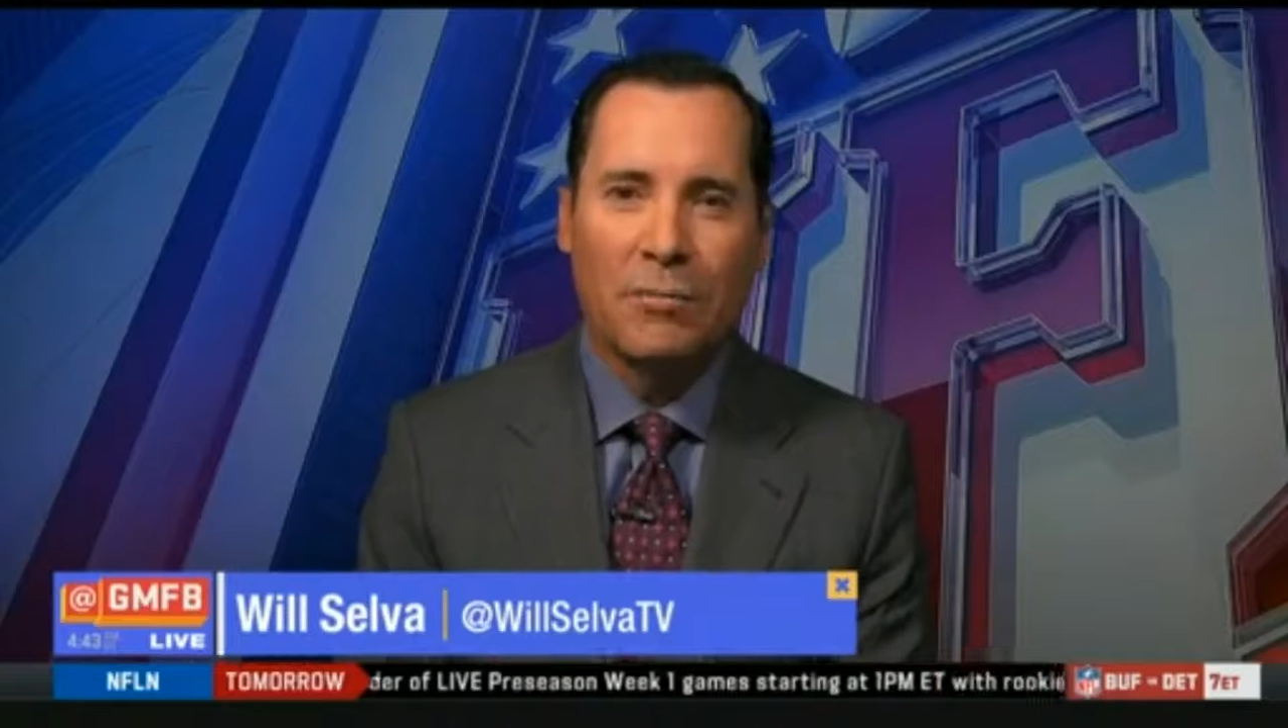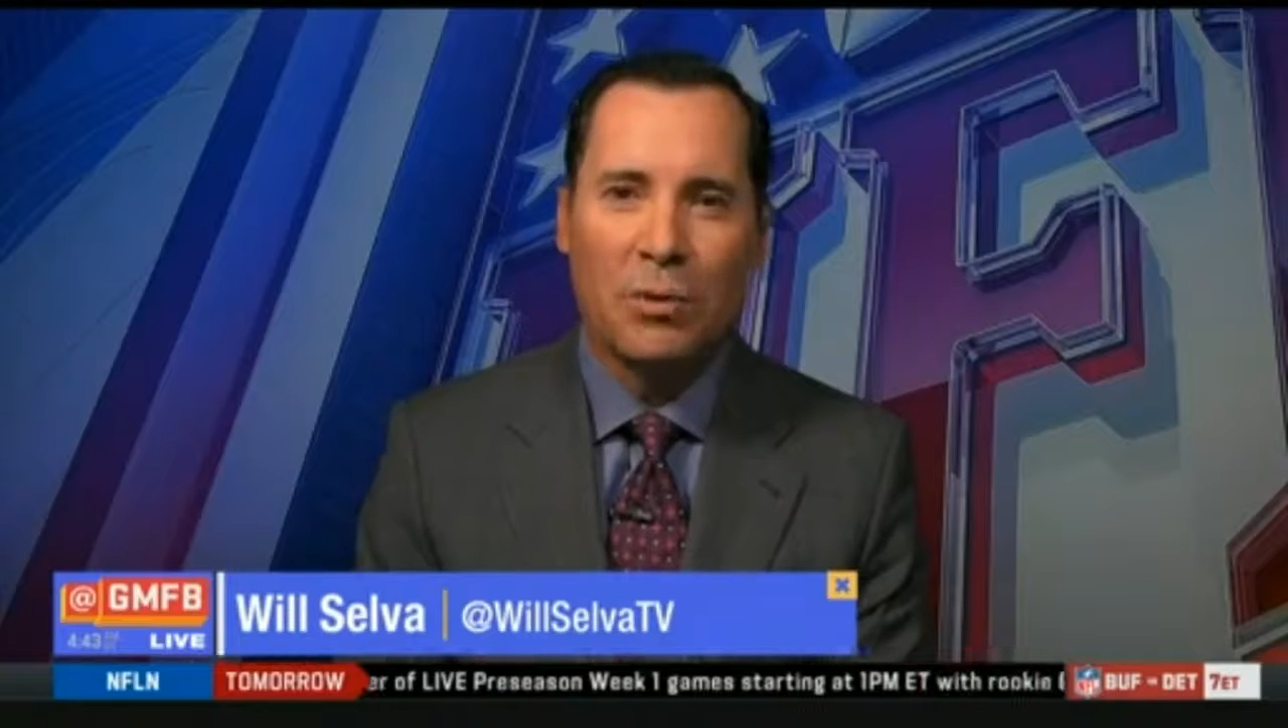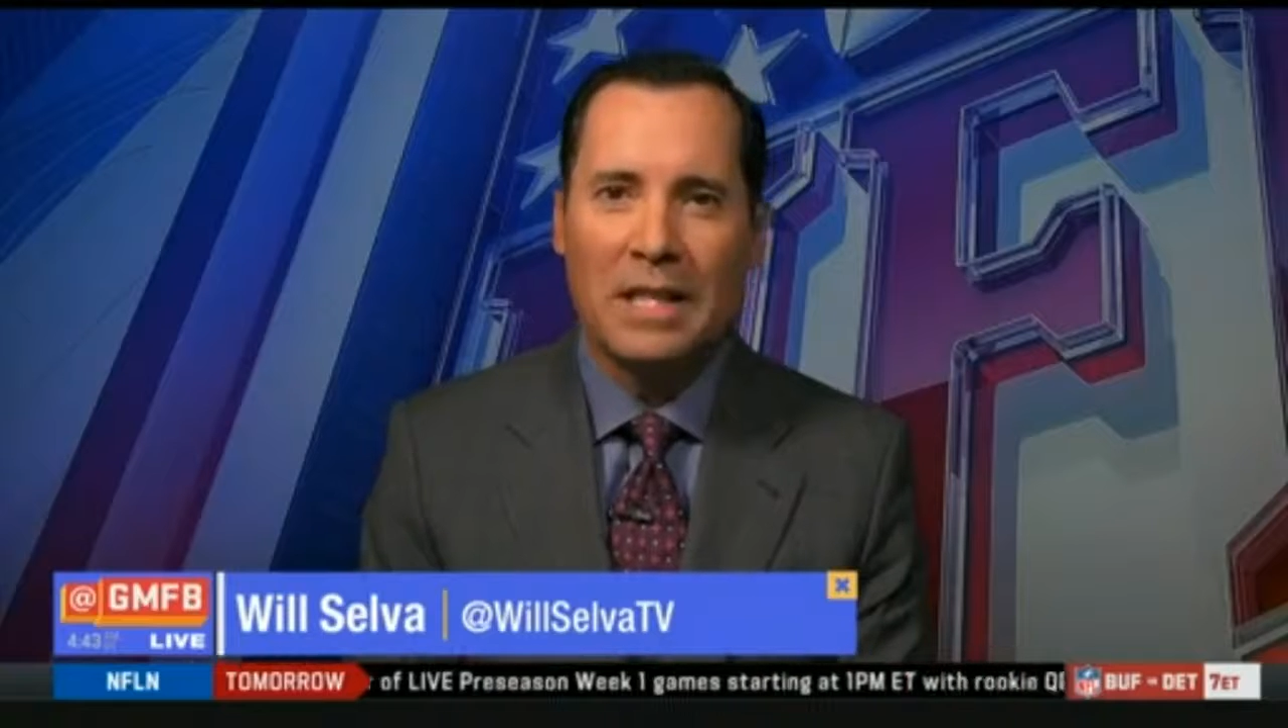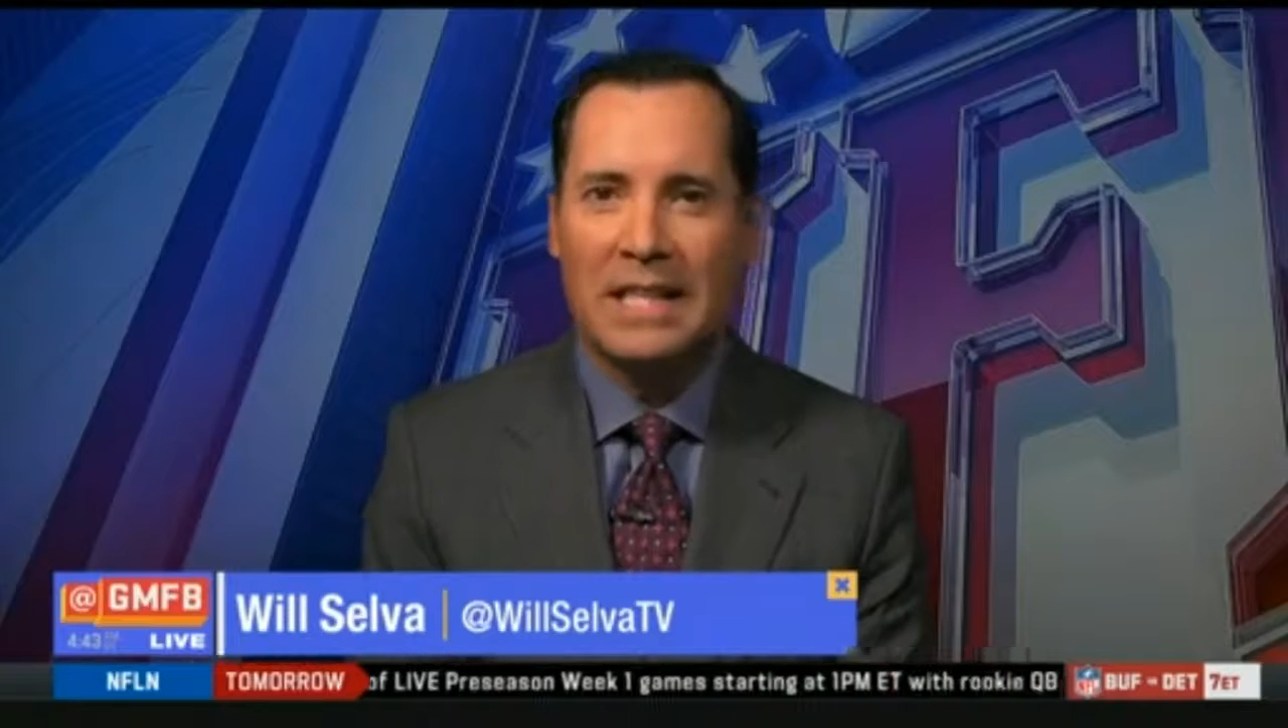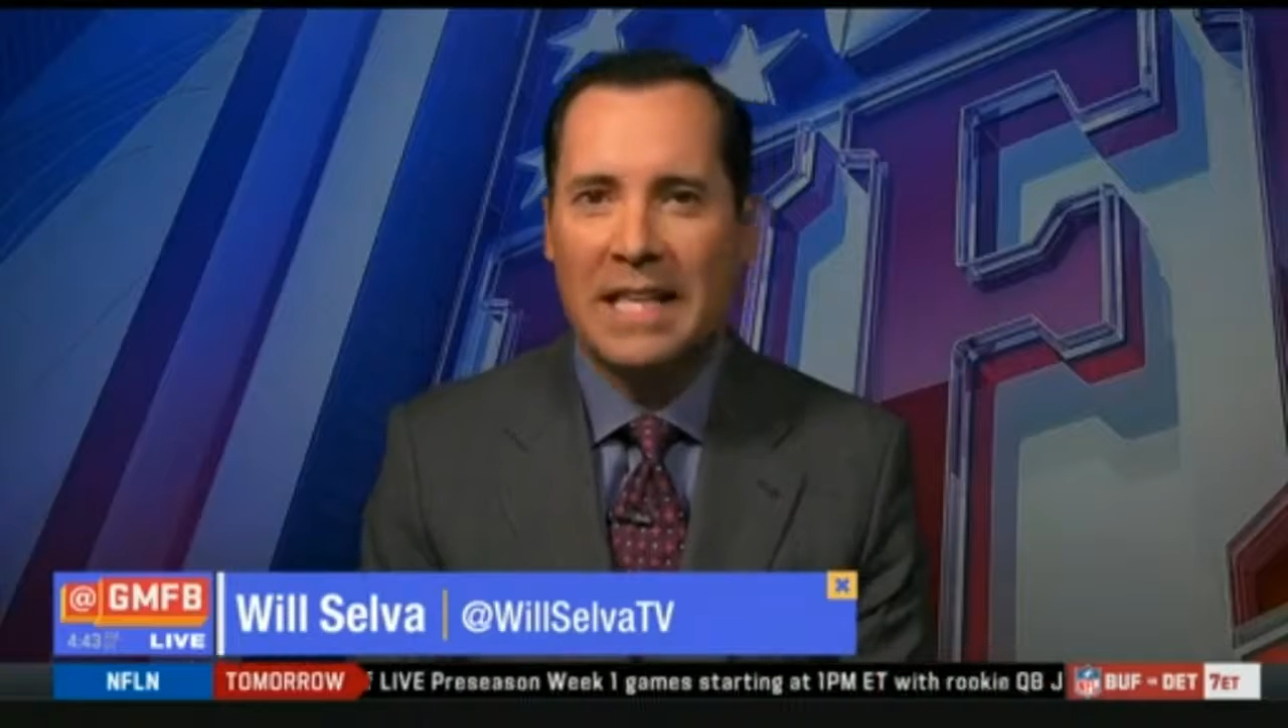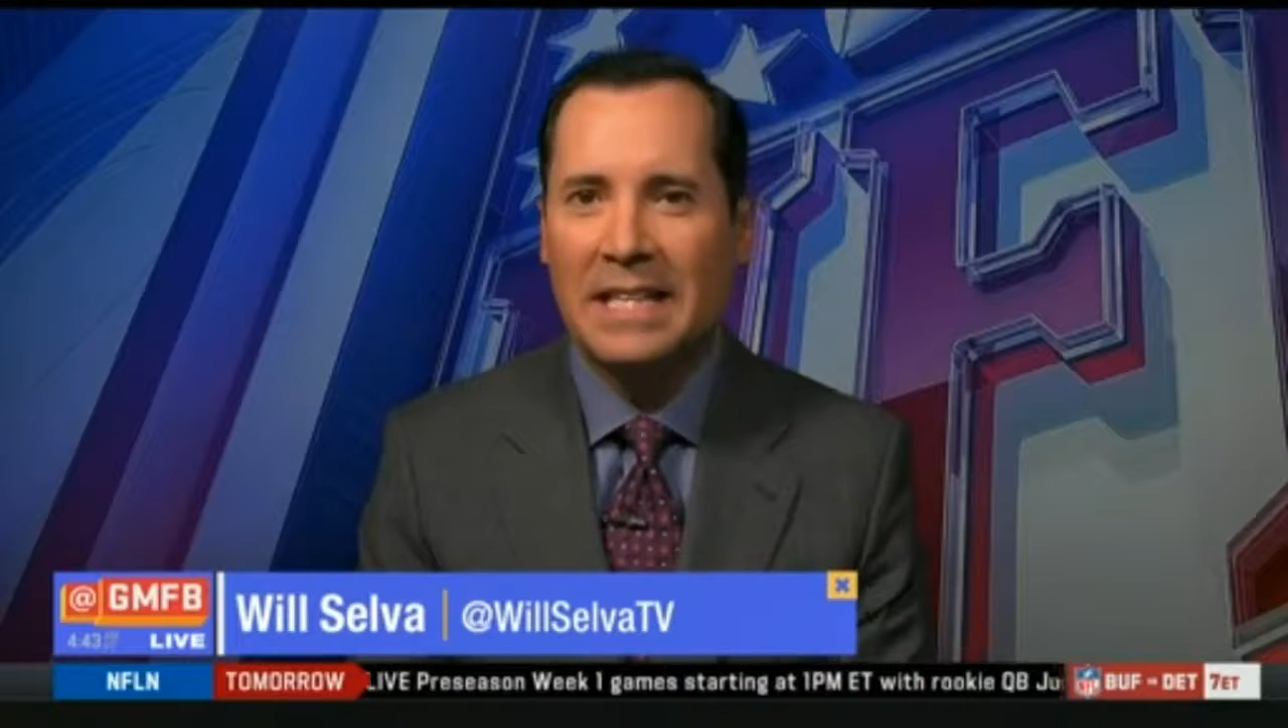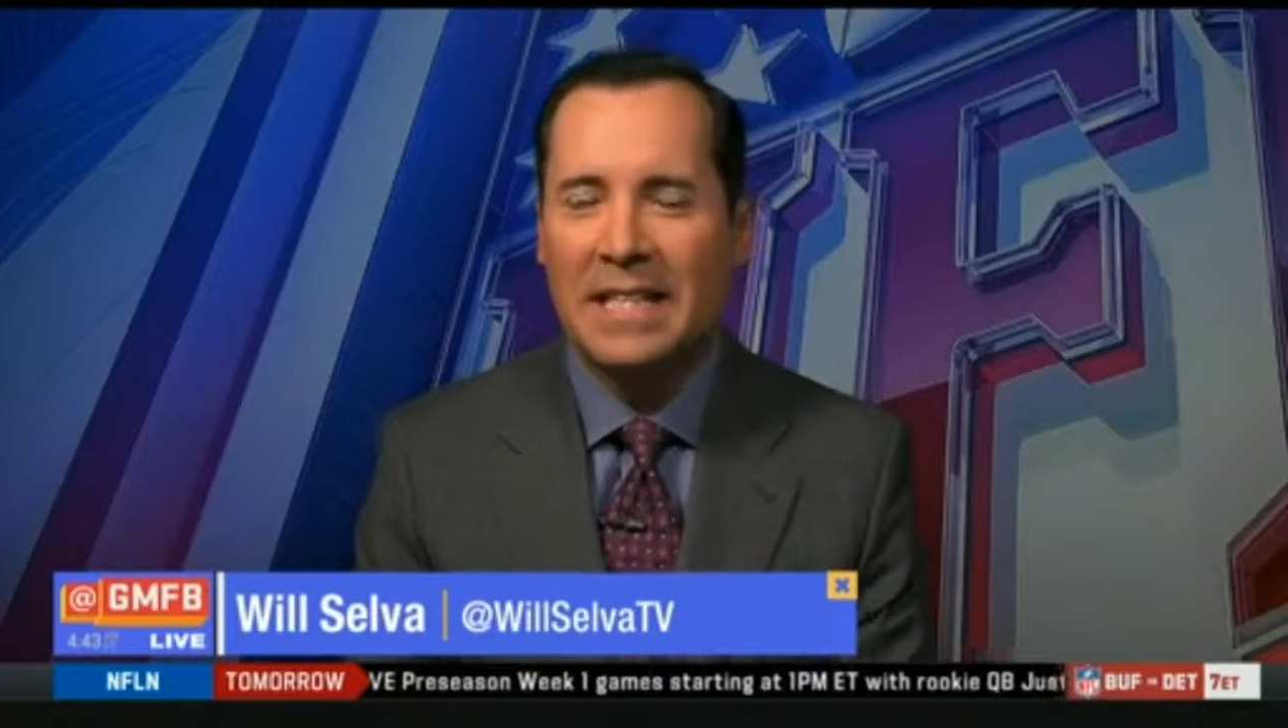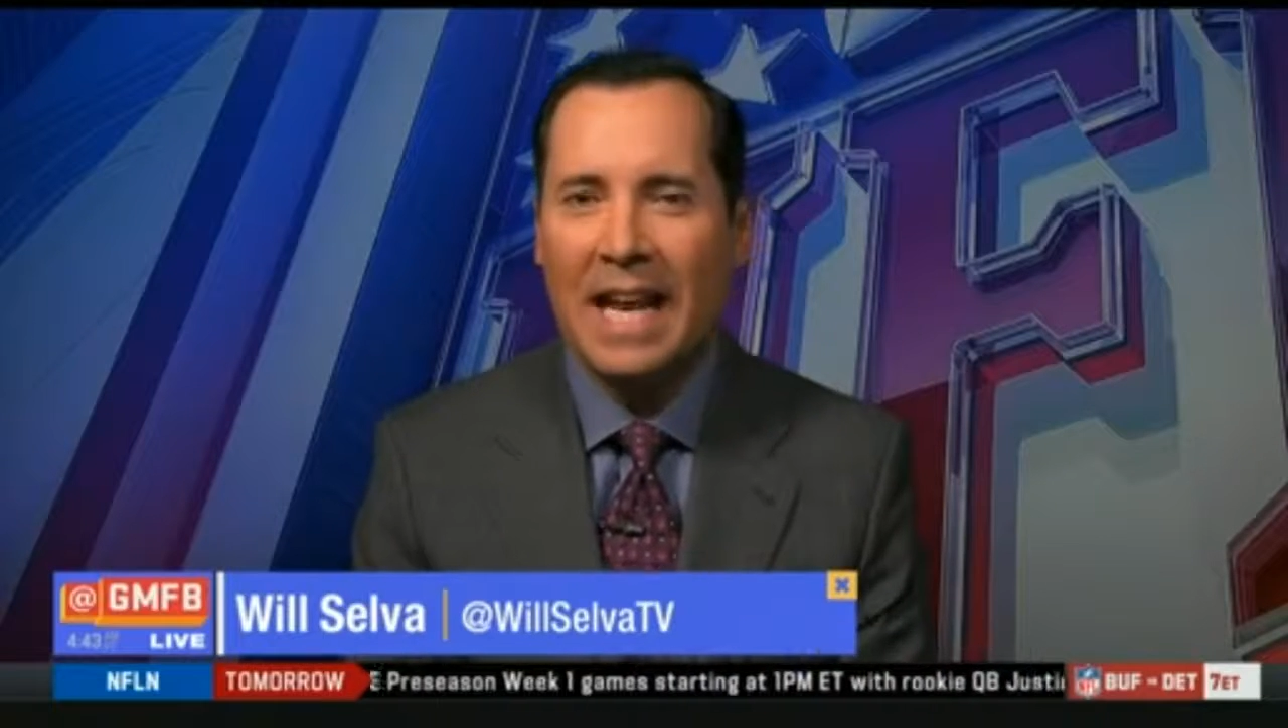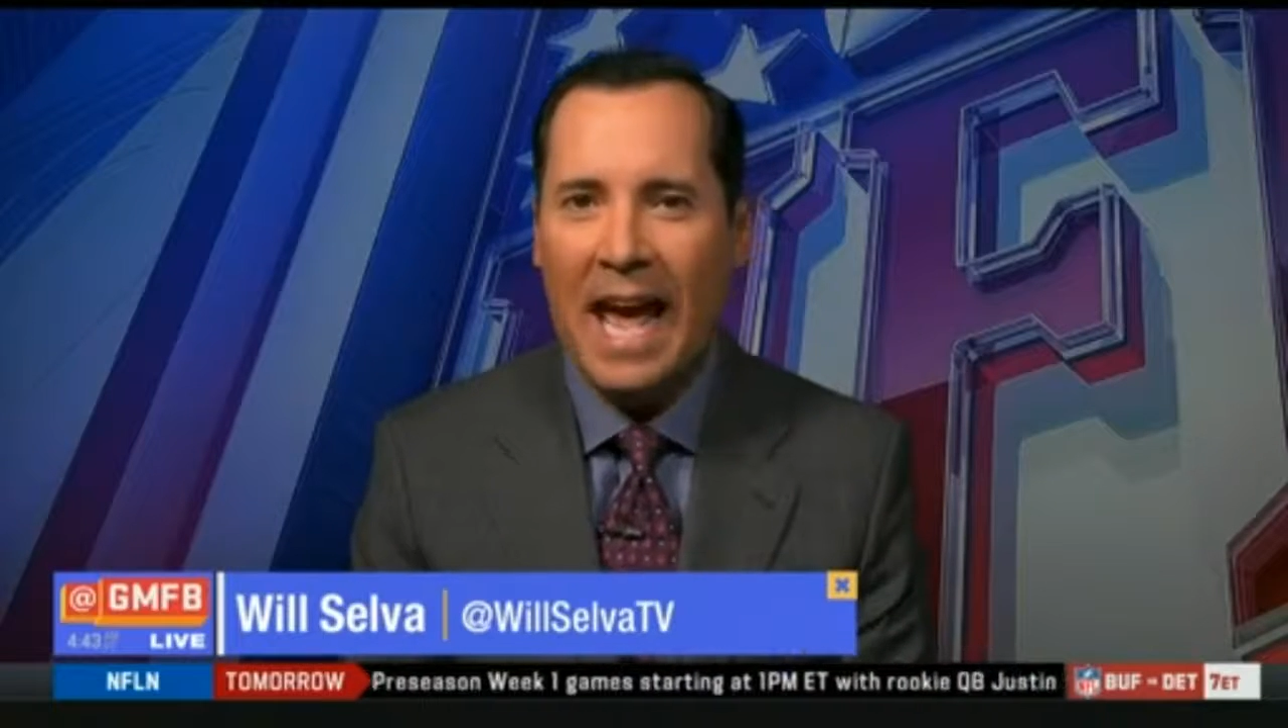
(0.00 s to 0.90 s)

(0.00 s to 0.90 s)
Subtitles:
preseason